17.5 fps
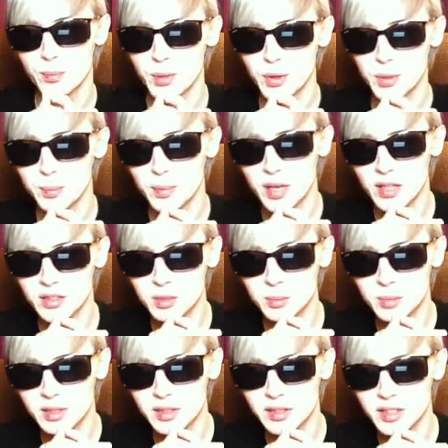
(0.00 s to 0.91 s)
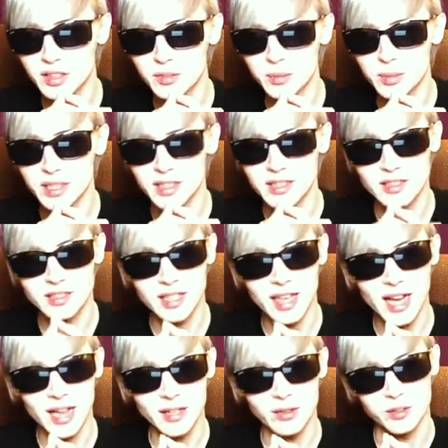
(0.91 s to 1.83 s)
But the possibility of being
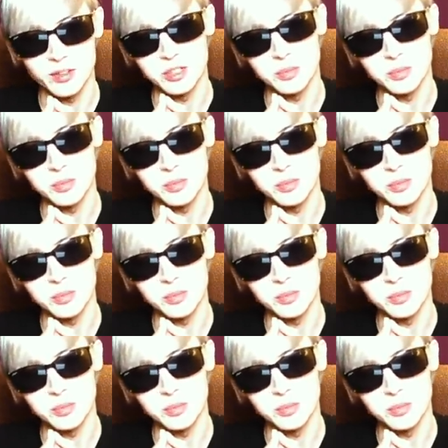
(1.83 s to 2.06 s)
sad or